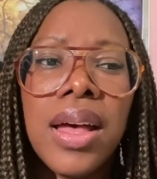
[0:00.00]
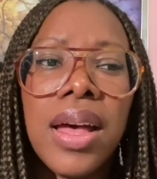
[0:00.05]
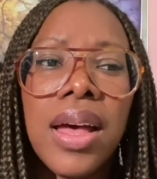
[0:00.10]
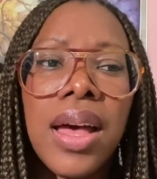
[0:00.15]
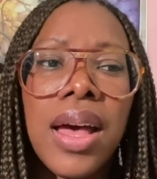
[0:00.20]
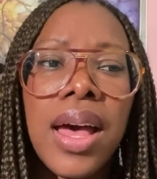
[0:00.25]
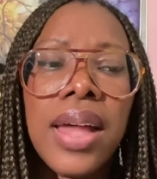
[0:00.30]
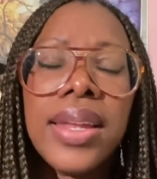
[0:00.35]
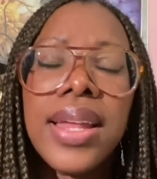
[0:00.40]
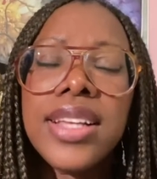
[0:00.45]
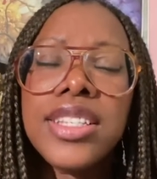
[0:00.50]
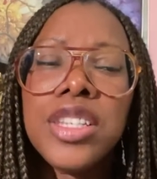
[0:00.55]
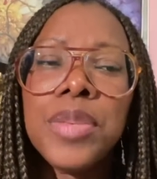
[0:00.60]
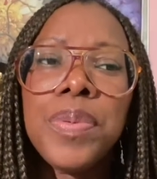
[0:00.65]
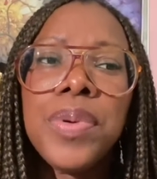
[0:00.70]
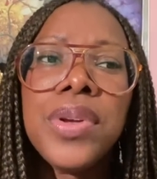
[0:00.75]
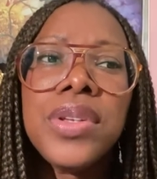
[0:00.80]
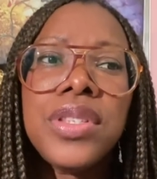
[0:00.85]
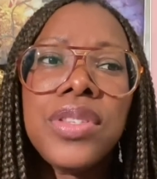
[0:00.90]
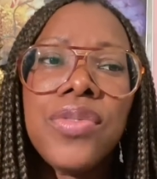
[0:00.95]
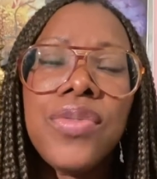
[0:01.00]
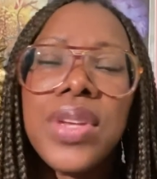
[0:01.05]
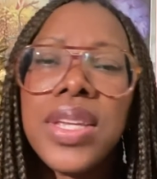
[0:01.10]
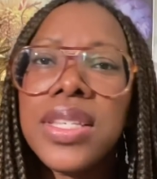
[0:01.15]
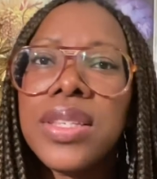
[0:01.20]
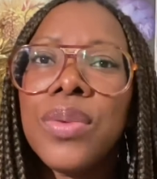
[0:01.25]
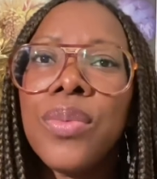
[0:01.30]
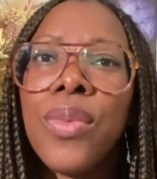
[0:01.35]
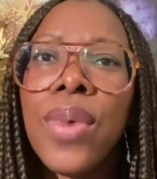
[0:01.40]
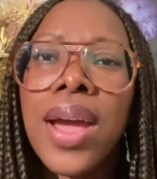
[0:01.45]
And I suppose the
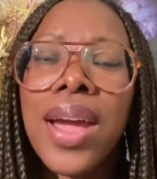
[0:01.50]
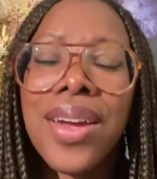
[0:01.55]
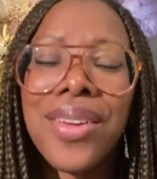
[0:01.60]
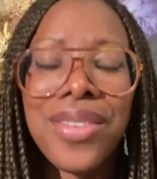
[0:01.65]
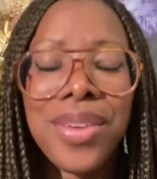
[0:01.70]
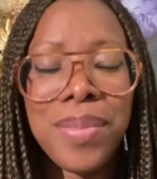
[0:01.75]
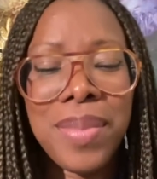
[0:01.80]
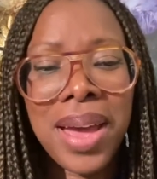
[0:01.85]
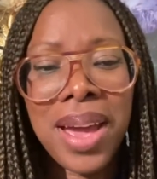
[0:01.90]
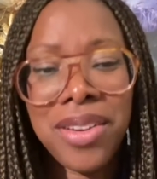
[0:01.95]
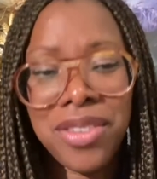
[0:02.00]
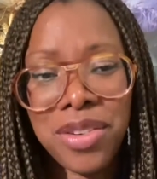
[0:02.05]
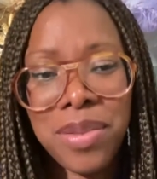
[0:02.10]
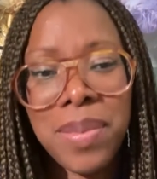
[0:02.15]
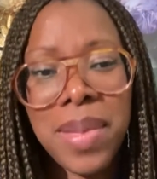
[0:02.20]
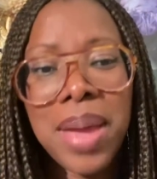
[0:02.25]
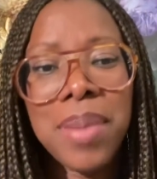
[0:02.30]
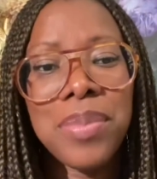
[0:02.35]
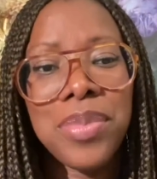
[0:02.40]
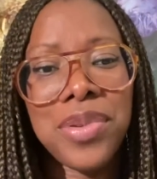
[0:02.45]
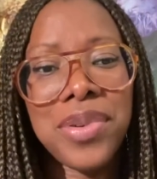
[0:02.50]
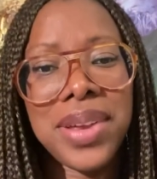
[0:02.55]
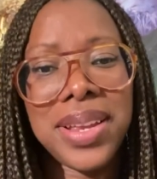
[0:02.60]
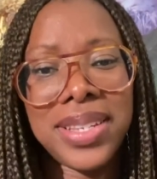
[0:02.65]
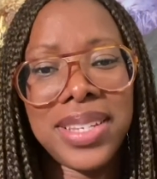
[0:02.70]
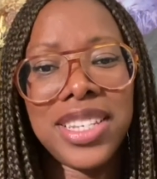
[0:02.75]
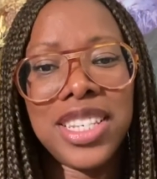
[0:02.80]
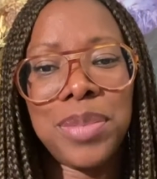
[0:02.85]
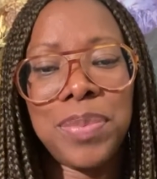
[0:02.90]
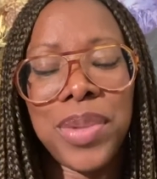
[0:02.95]
reason why I remember
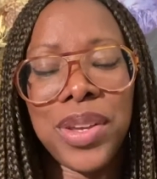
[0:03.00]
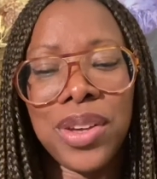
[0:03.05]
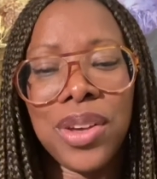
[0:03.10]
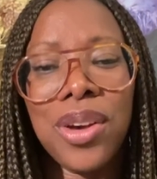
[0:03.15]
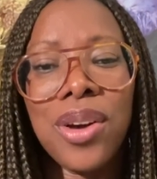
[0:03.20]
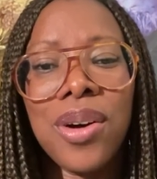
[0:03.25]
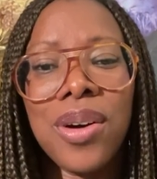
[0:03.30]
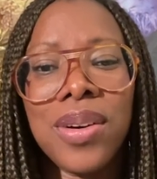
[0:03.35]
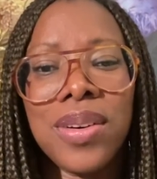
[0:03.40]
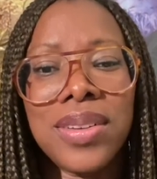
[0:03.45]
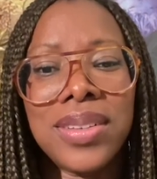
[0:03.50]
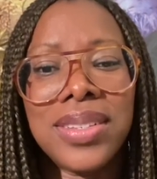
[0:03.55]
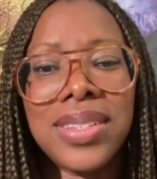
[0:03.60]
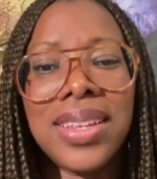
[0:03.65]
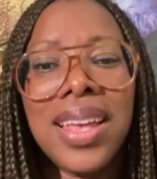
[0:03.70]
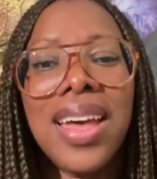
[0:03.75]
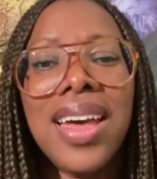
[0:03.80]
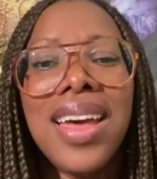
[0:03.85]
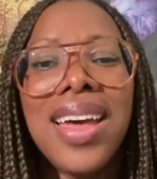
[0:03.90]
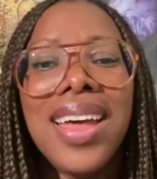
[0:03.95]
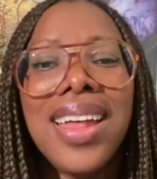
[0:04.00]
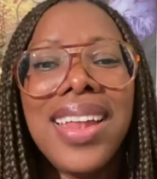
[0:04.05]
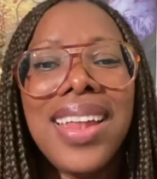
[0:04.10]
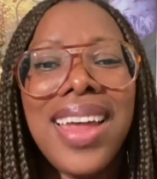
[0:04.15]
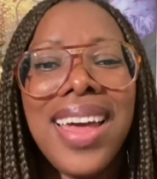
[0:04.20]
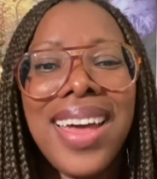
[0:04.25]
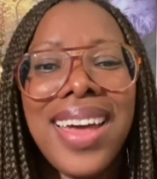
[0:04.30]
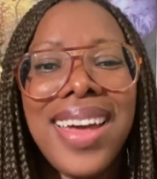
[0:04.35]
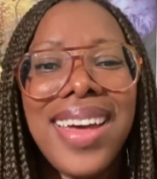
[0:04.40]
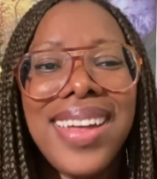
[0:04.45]
it is because
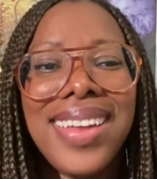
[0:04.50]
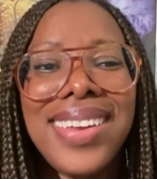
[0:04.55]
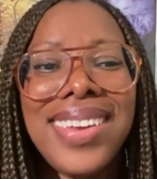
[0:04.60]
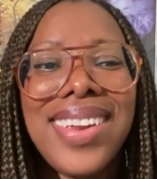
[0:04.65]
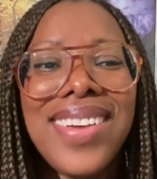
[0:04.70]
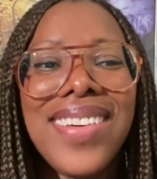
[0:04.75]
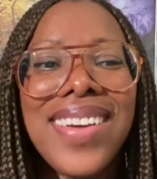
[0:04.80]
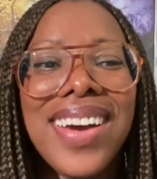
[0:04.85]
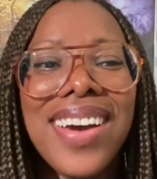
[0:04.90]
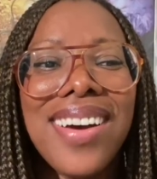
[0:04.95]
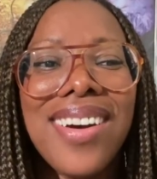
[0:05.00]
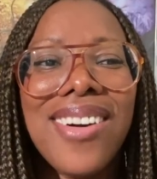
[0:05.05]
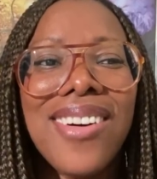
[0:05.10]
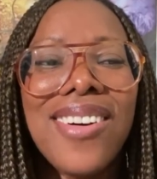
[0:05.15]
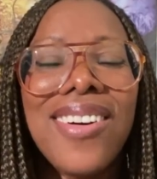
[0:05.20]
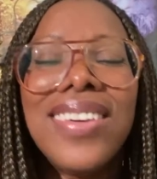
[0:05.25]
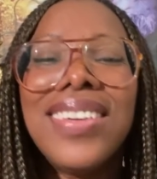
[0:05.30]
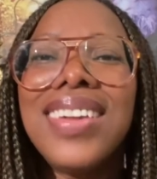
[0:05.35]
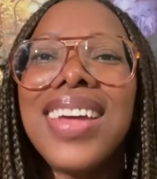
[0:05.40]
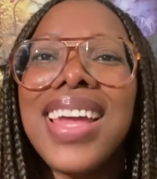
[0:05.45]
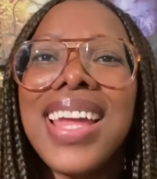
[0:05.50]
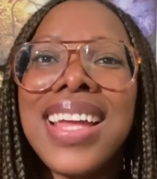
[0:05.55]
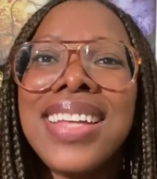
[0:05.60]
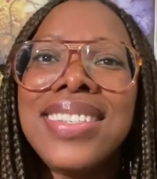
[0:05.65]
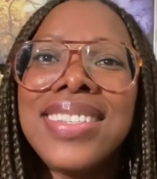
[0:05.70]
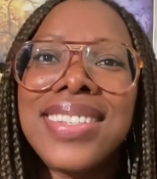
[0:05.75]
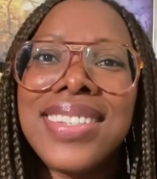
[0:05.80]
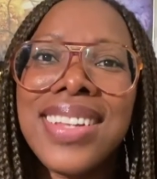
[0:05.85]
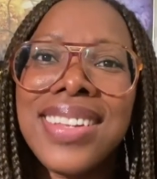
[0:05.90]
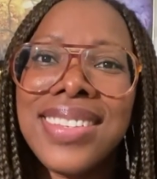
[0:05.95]
there are other
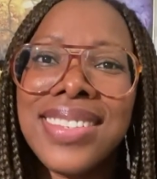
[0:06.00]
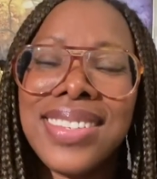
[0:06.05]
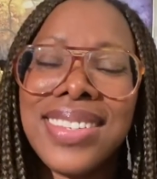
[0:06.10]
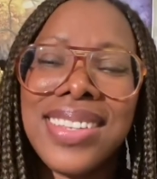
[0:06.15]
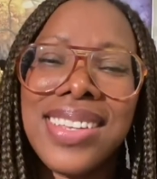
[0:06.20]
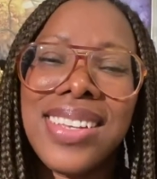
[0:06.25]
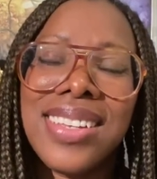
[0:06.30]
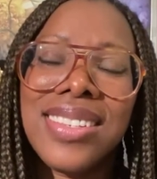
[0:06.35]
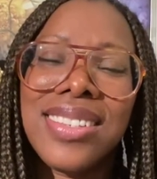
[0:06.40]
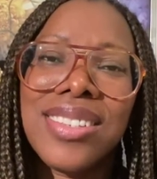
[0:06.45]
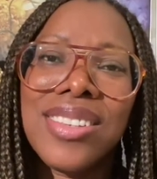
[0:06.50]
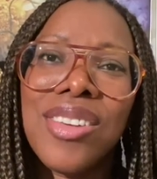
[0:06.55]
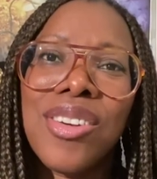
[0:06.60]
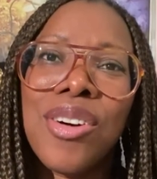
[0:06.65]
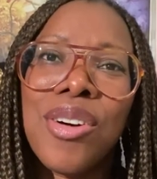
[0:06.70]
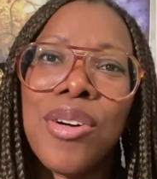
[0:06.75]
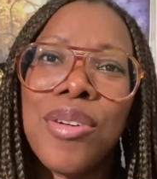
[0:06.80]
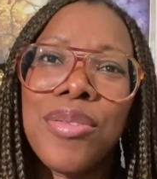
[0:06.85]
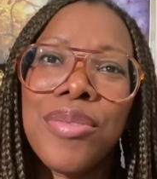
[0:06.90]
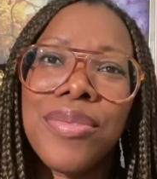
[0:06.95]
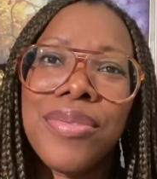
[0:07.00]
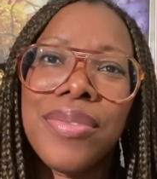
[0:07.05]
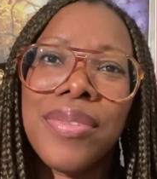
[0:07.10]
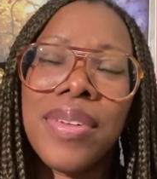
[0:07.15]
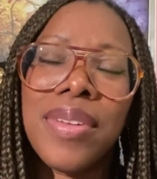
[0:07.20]
instances of